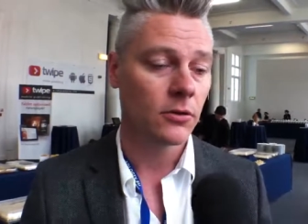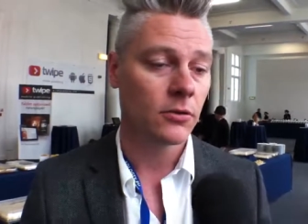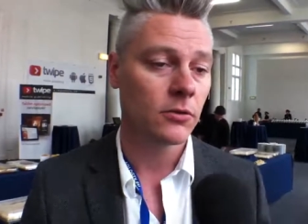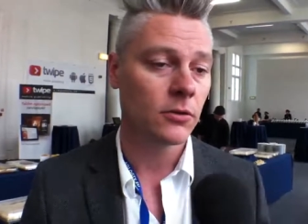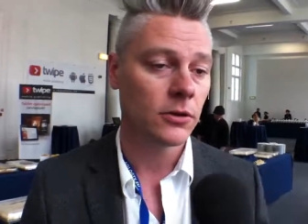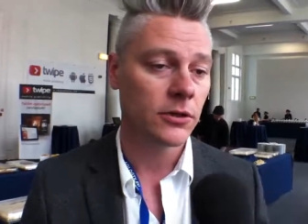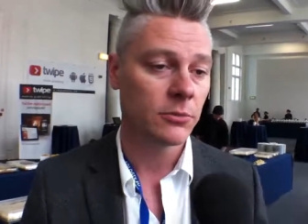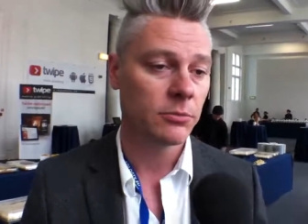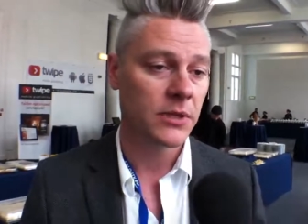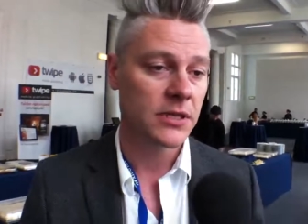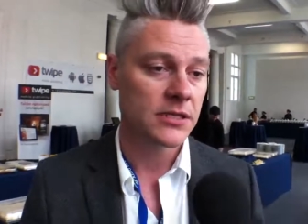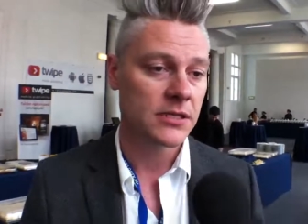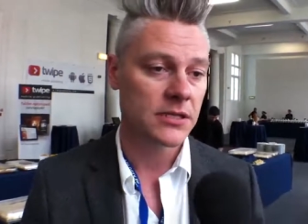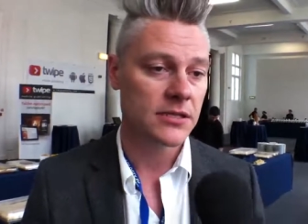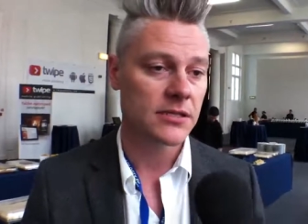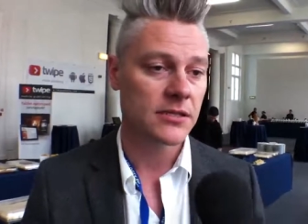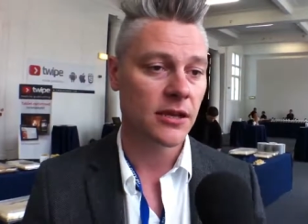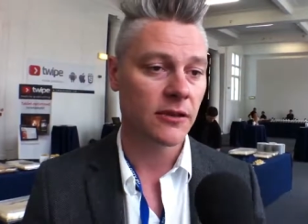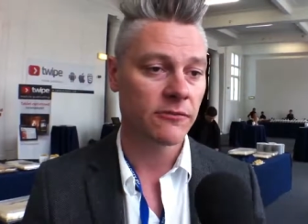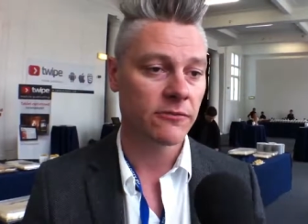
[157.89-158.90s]
all the business
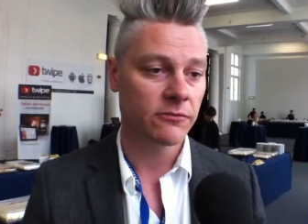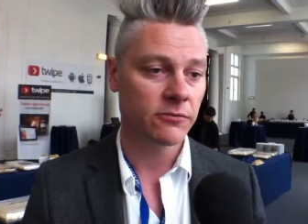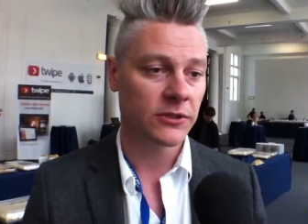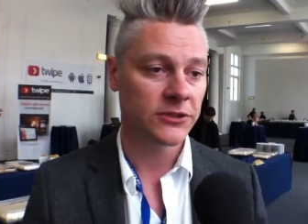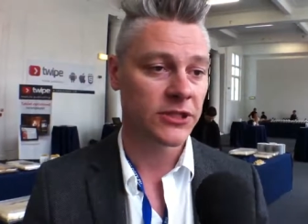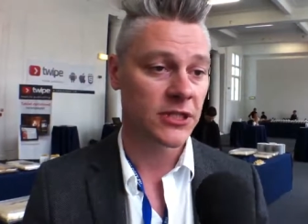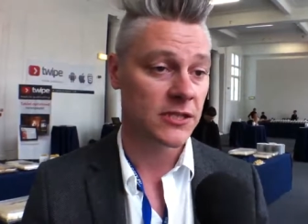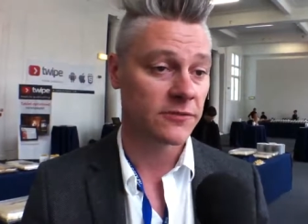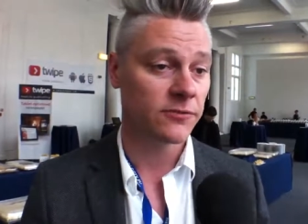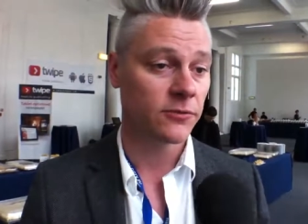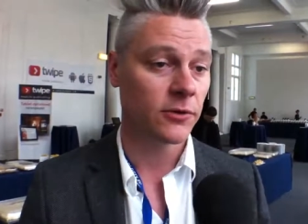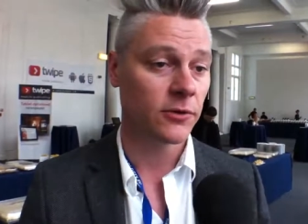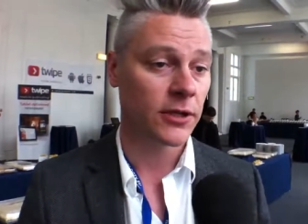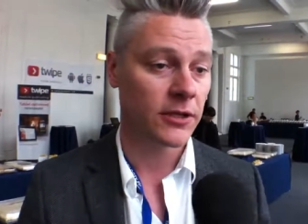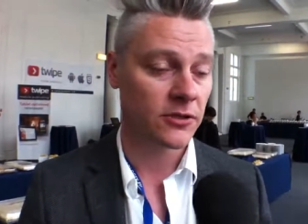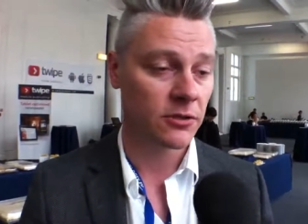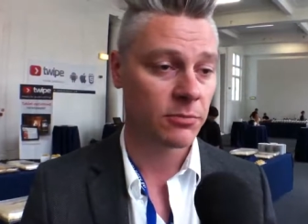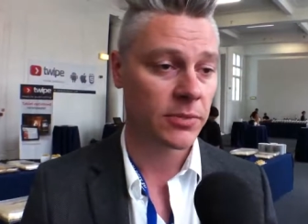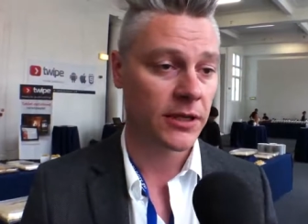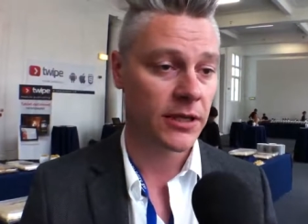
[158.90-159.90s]
stuff will just fall
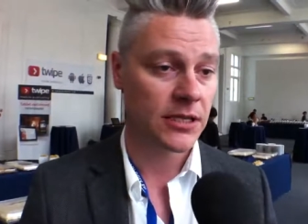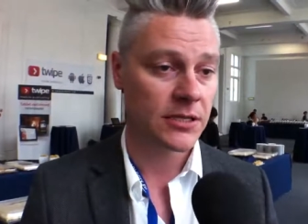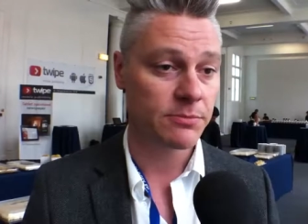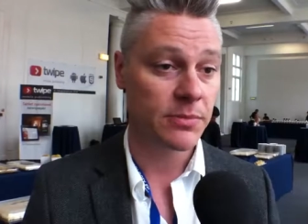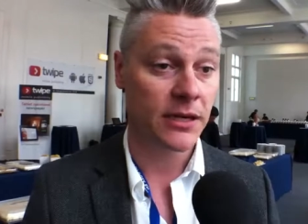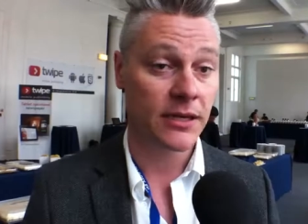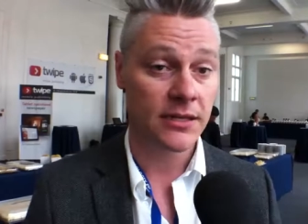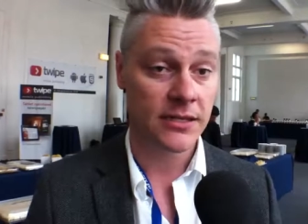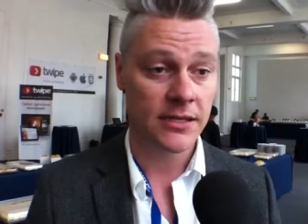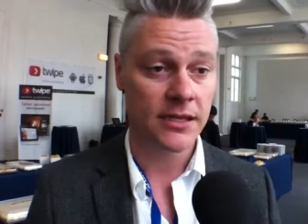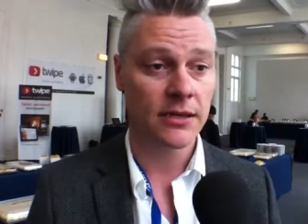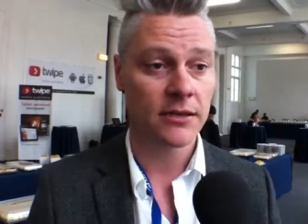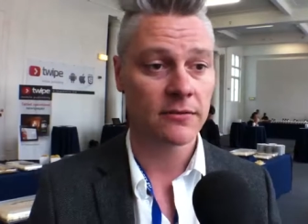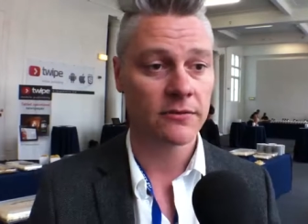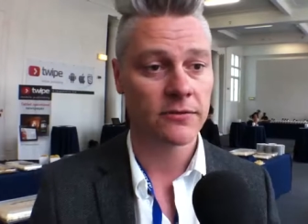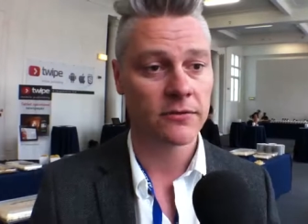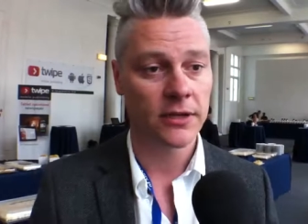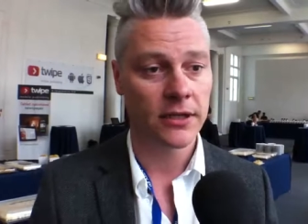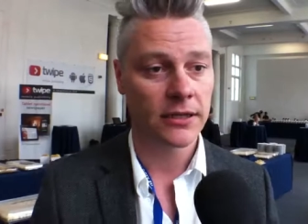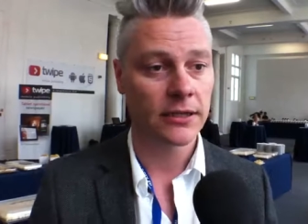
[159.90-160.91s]
into place by itself,
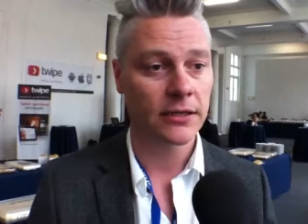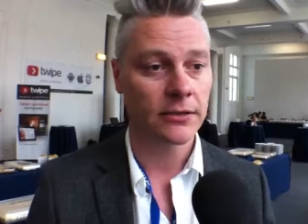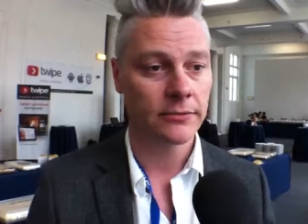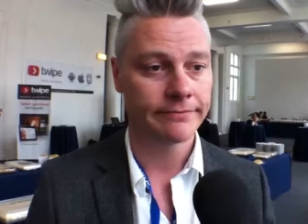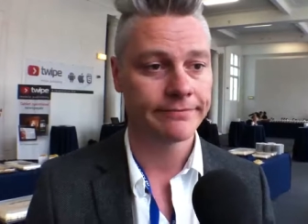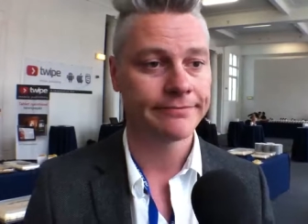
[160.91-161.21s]
really.